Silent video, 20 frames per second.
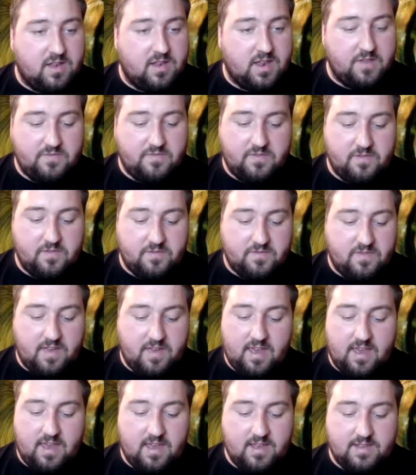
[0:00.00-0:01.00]
different
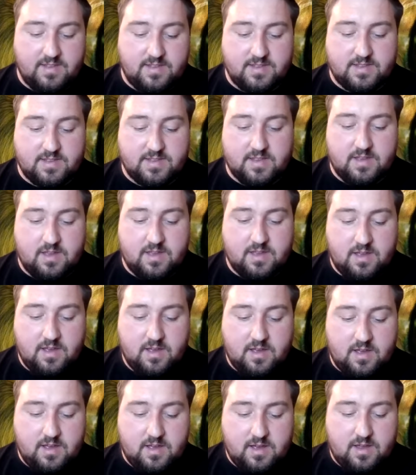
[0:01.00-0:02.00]
things.
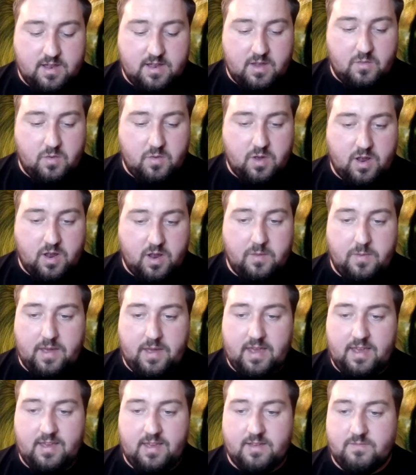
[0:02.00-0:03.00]
And then we're going to
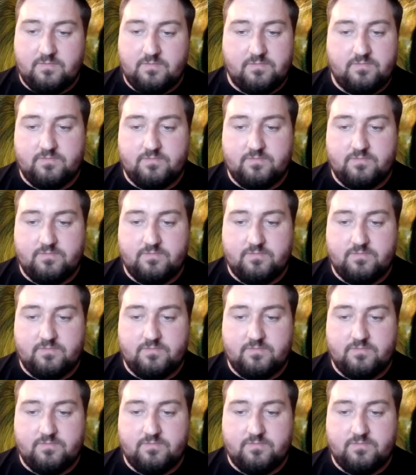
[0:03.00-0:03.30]
be,